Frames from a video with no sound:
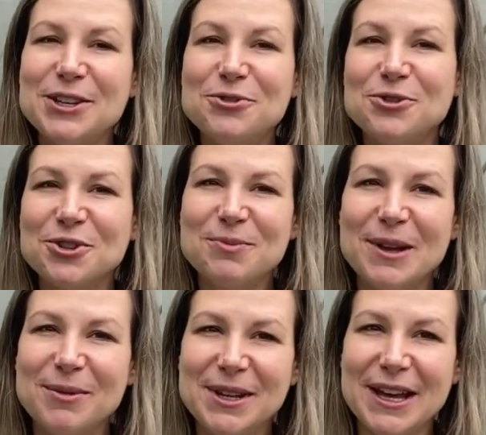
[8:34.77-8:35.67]
you should be
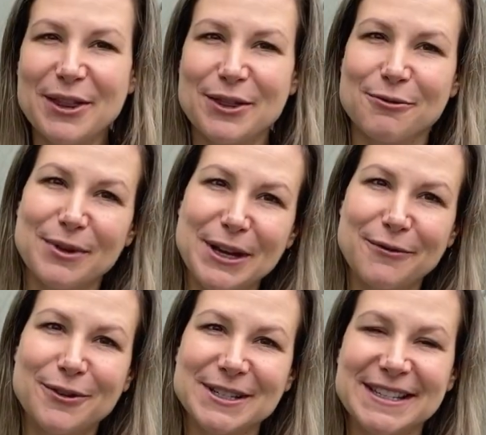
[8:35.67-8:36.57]
able to get 3 to
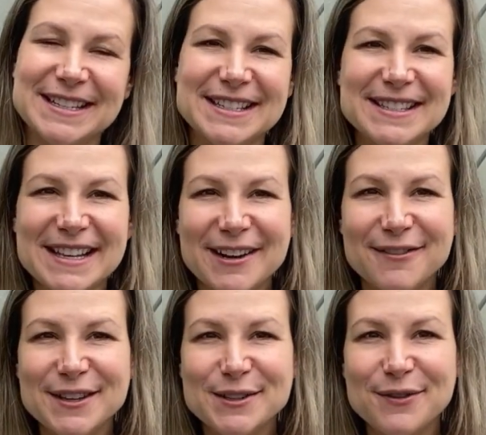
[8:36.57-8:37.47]
4 seasons out of
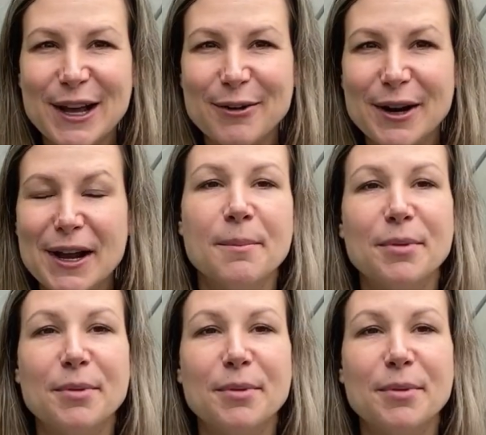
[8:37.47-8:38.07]
this flower.